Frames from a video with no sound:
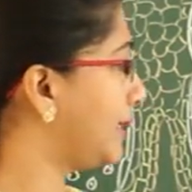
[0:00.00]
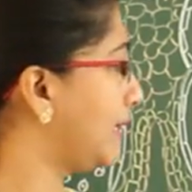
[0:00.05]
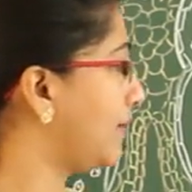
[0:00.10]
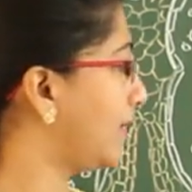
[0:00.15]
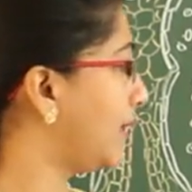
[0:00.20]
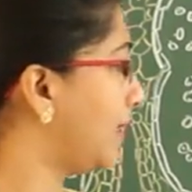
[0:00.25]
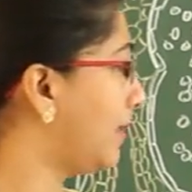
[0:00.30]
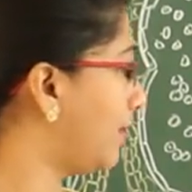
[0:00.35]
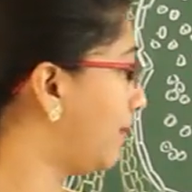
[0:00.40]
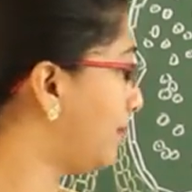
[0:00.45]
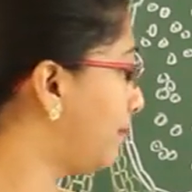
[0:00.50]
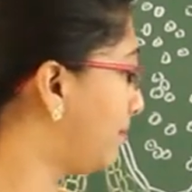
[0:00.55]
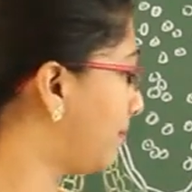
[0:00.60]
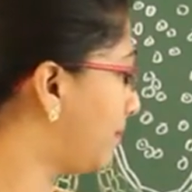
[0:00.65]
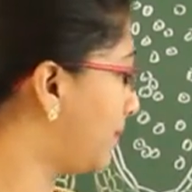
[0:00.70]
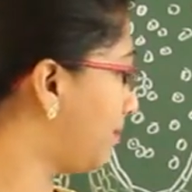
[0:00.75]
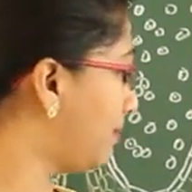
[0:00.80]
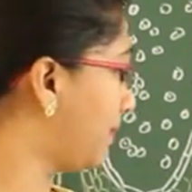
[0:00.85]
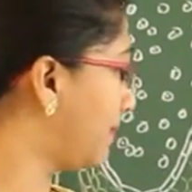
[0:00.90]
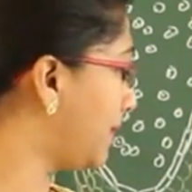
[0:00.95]

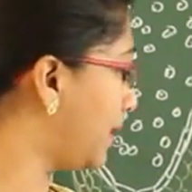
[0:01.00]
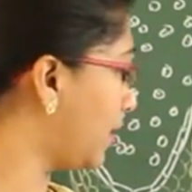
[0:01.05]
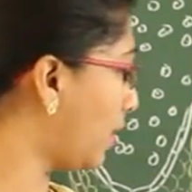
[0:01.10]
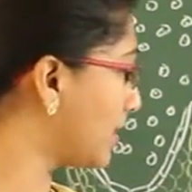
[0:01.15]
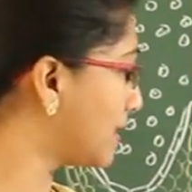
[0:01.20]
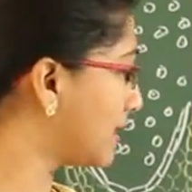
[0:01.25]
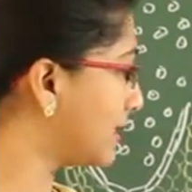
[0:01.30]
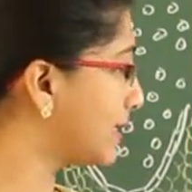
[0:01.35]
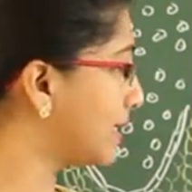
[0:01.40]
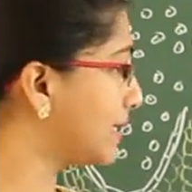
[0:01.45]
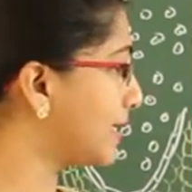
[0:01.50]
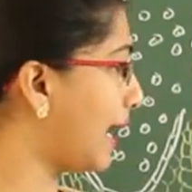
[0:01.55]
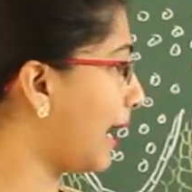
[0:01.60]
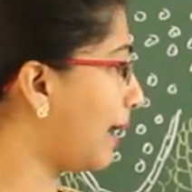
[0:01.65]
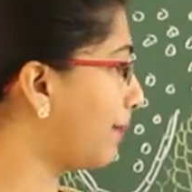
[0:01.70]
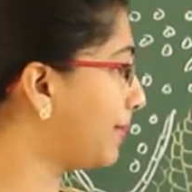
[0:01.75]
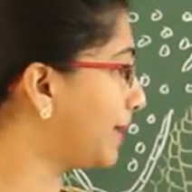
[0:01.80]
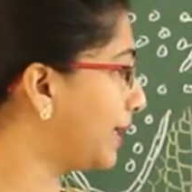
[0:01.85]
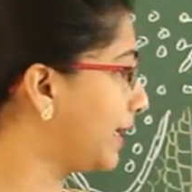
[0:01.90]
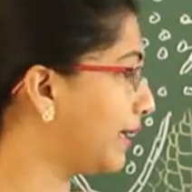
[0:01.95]
meiosis is
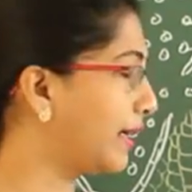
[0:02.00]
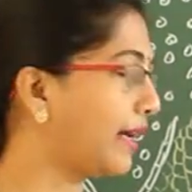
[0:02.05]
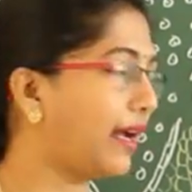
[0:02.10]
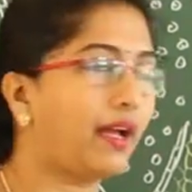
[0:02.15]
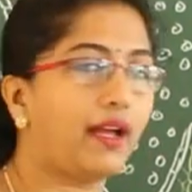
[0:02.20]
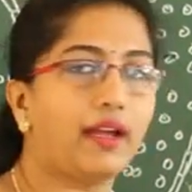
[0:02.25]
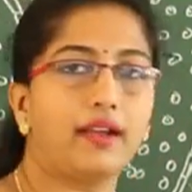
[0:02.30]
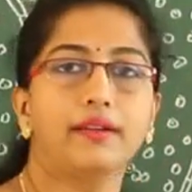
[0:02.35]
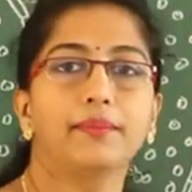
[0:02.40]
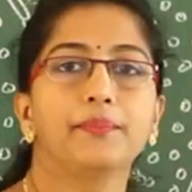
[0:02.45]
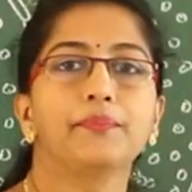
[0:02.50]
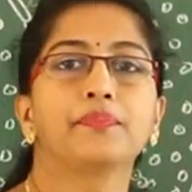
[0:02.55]
happening and